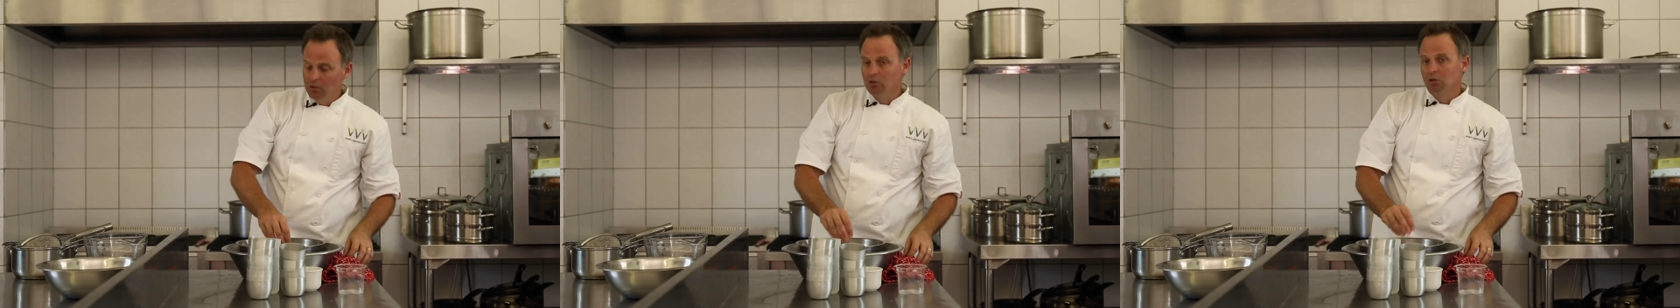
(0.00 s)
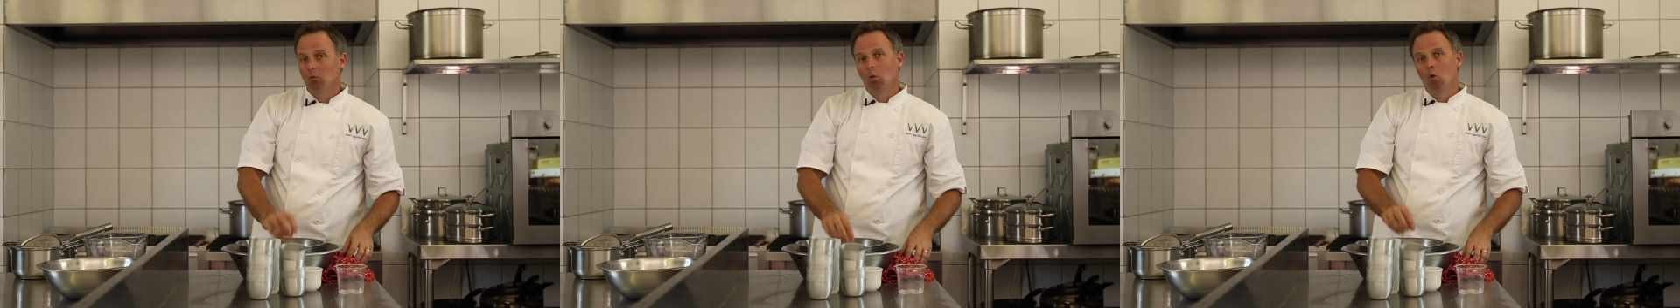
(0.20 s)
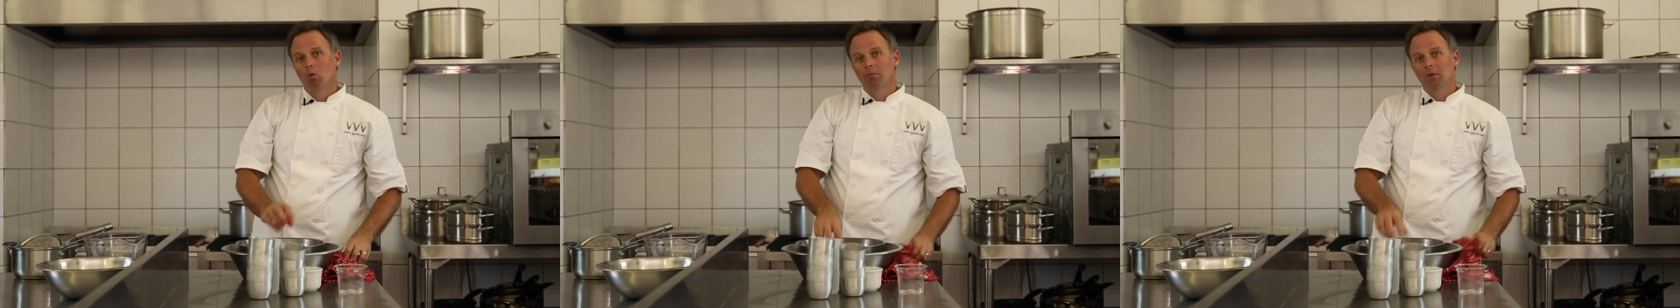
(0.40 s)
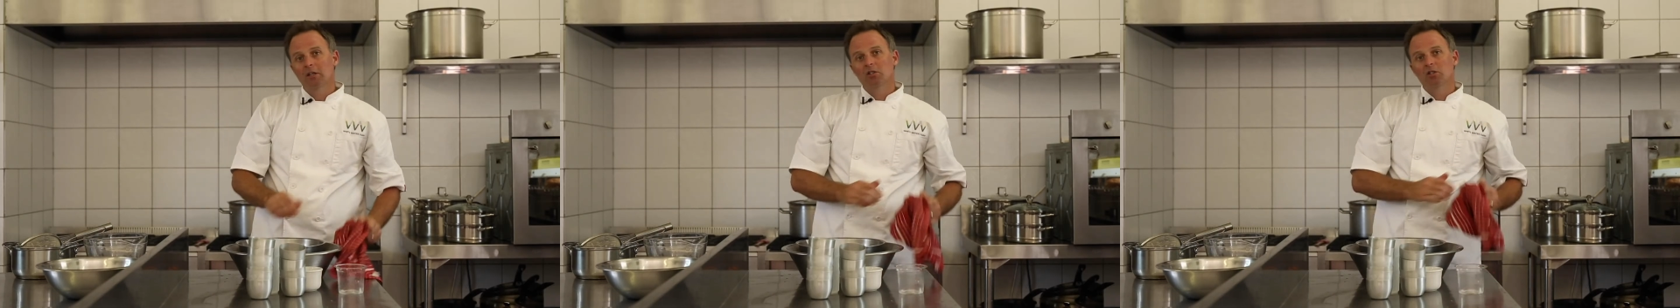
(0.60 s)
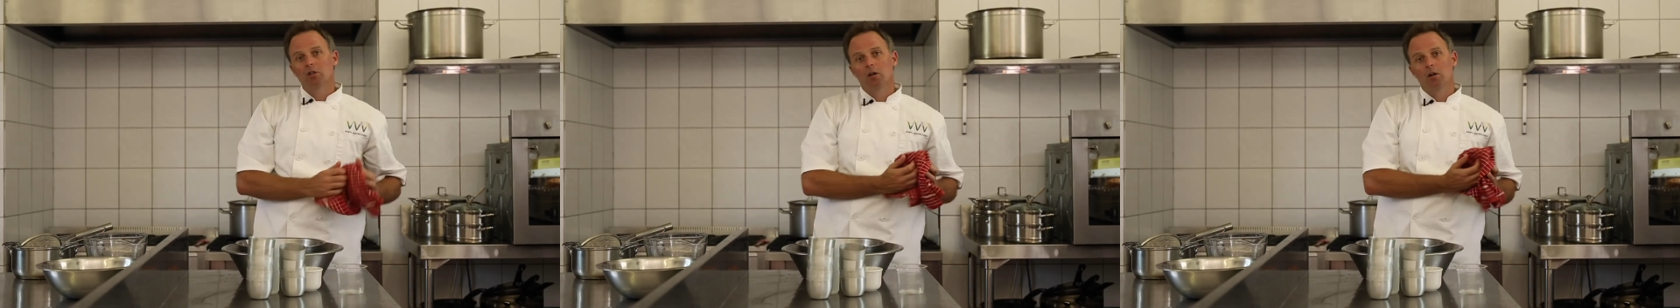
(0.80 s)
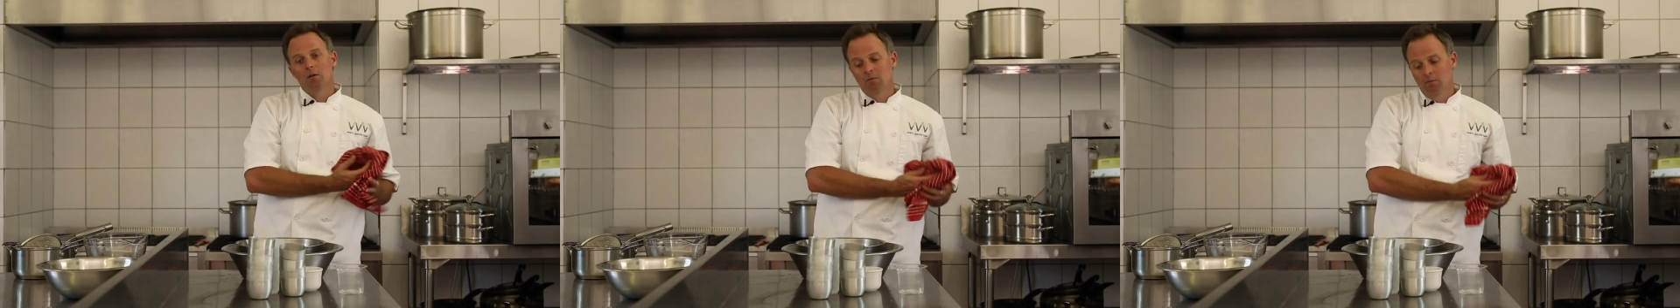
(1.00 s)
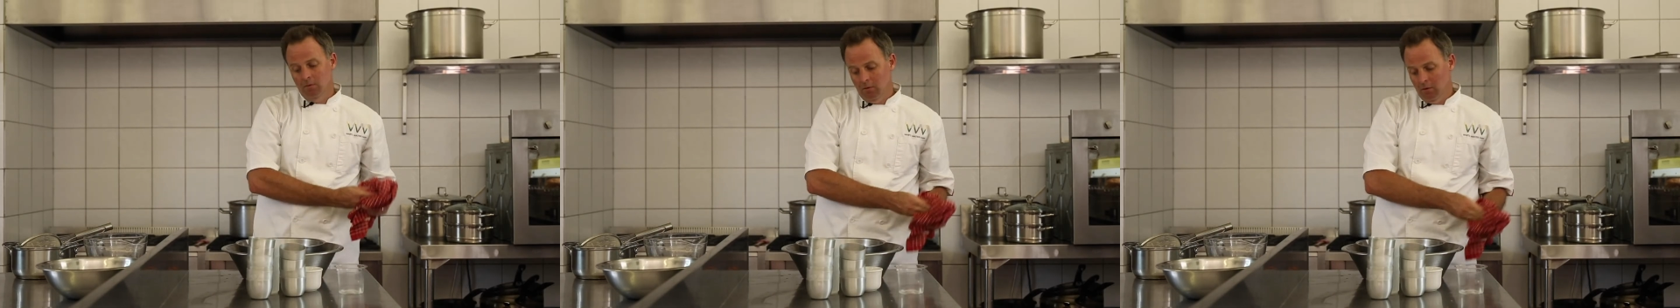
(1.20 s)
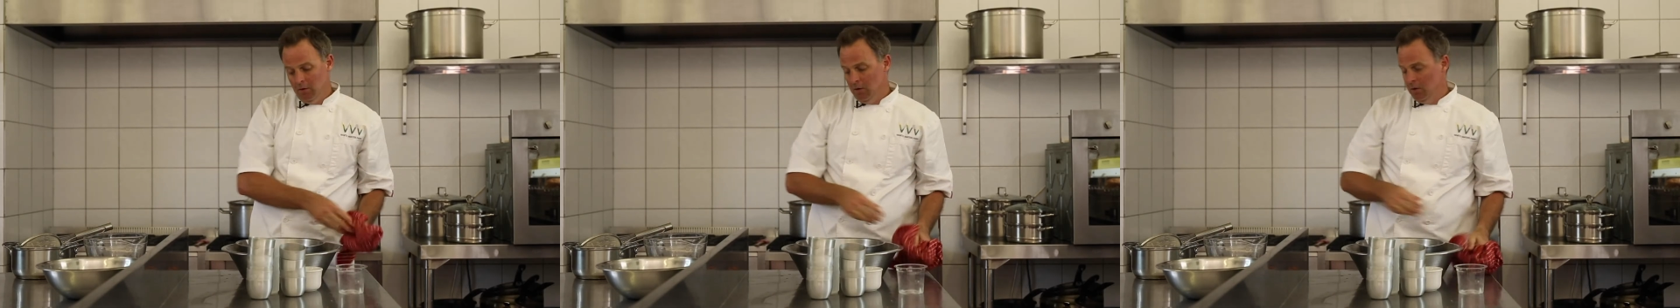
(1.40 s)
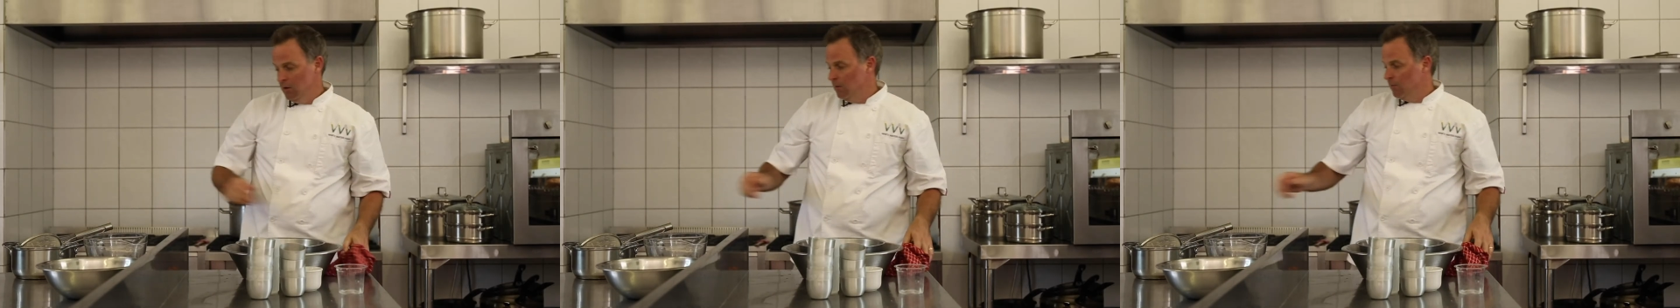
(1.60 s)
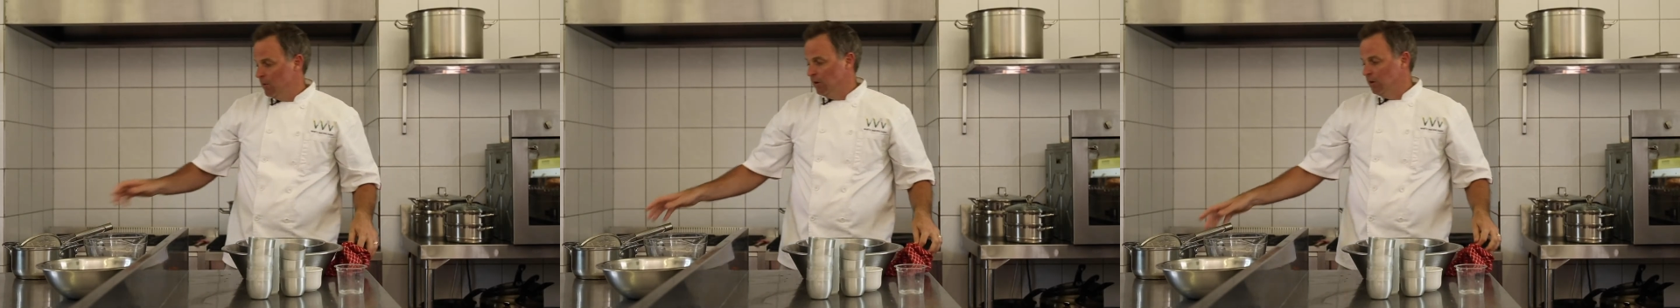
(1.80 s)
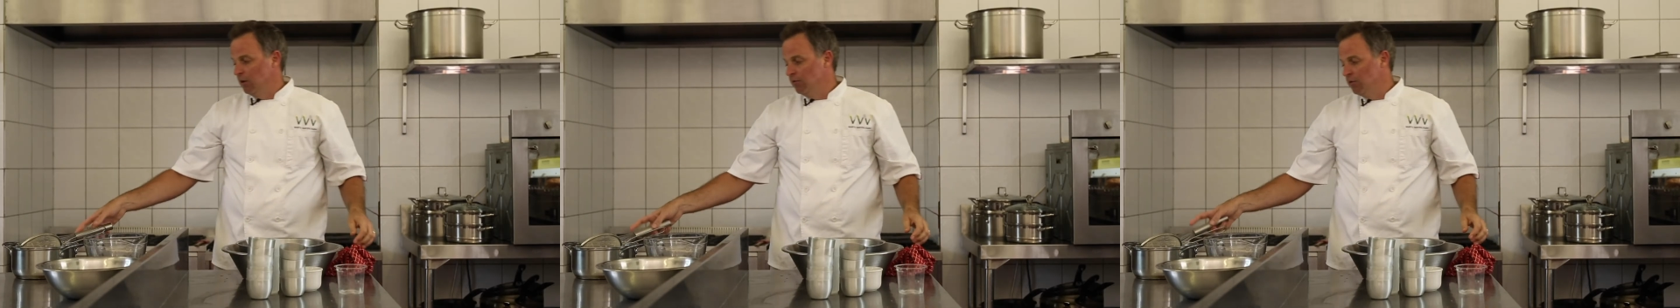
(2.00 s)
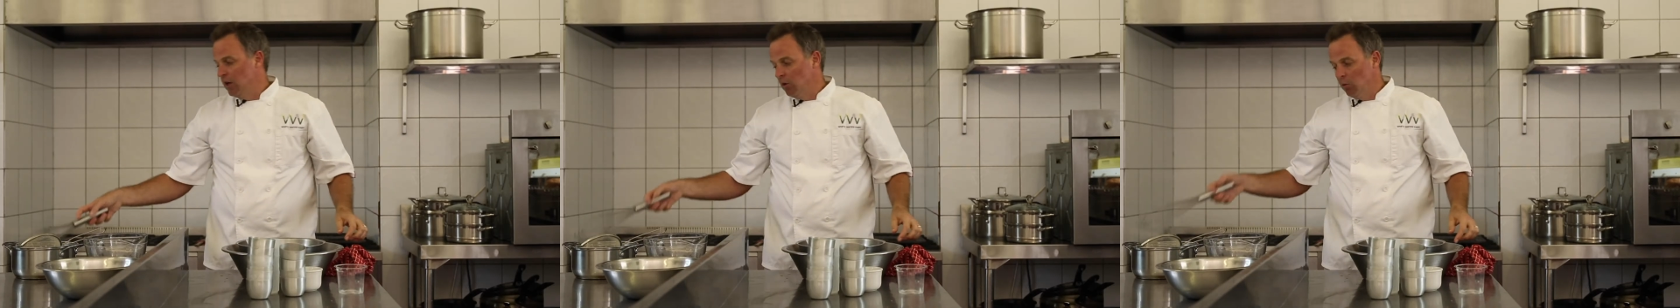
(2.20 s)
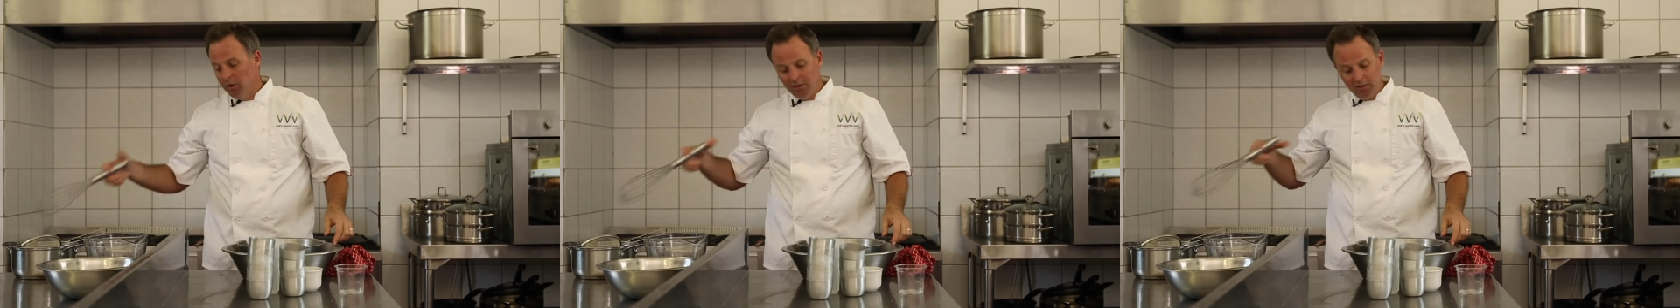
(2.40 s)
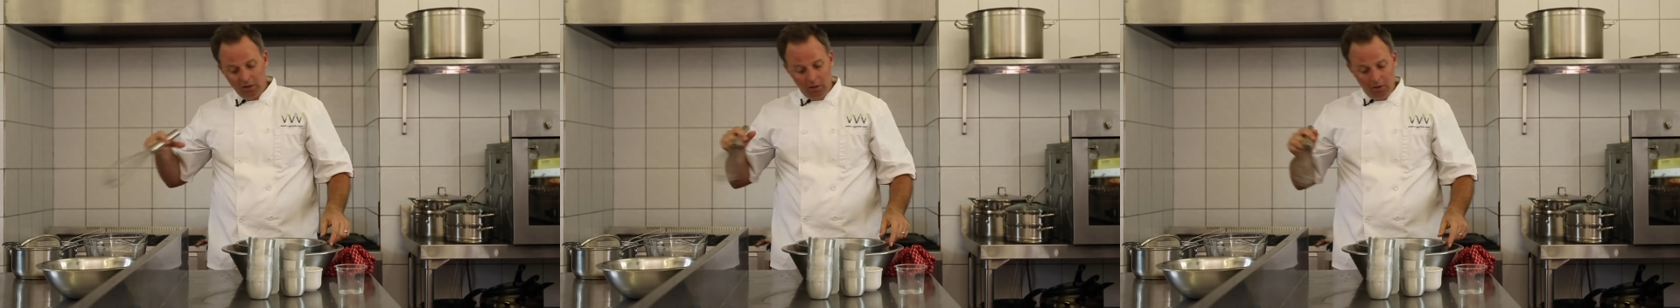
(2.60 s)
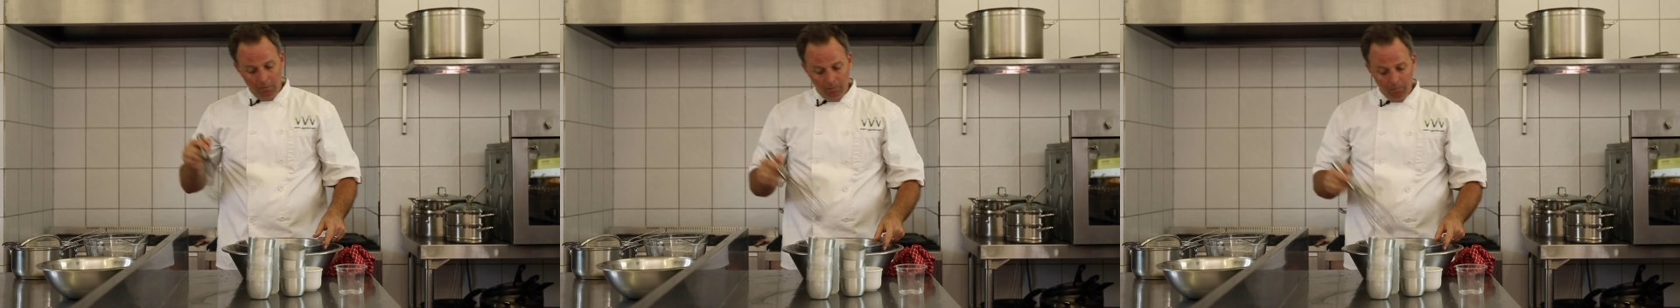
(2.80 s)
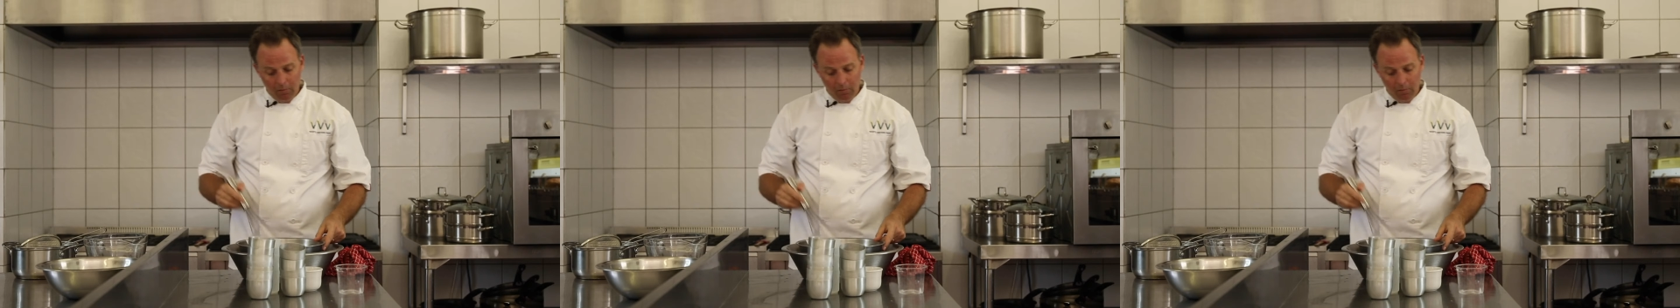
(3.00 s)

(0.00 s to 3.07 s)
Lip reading: into the warm mixture and give that a whisk.